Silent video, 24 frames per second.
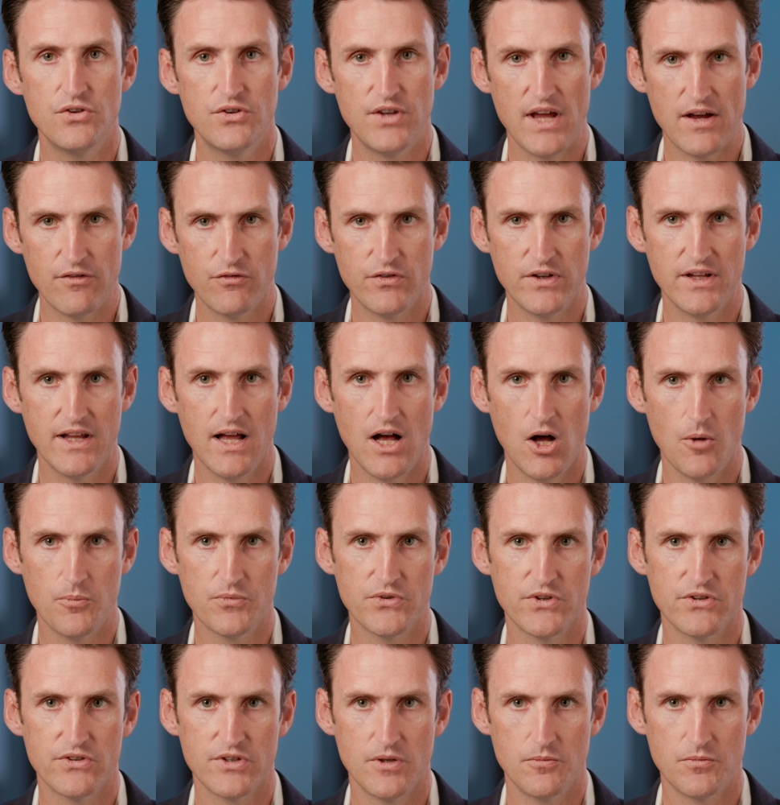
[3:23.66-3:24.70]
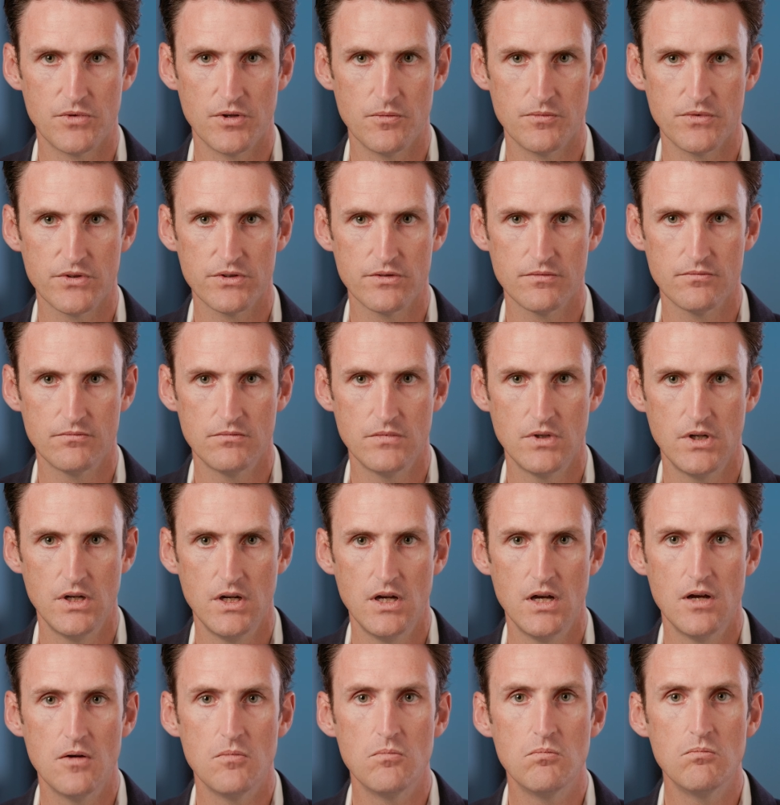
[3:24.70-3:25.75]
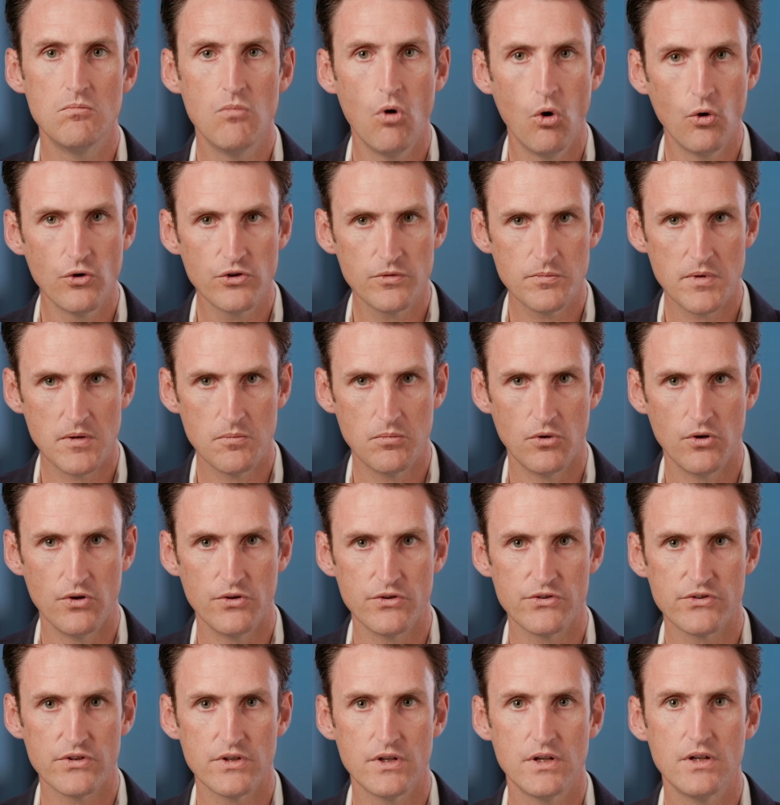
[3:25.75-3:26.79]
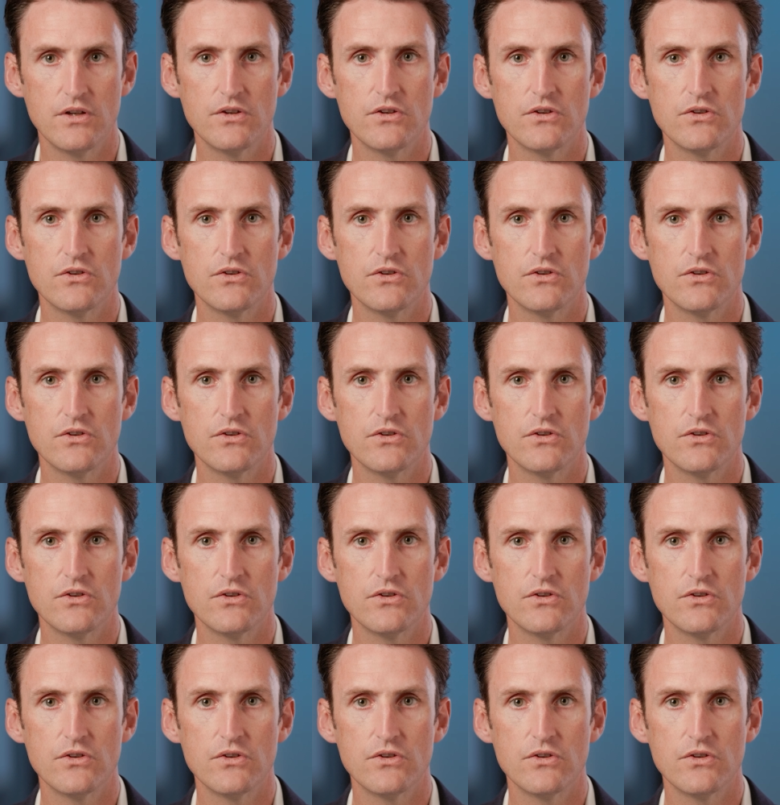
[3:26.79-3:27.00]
definitely helps the symptoms. Most people's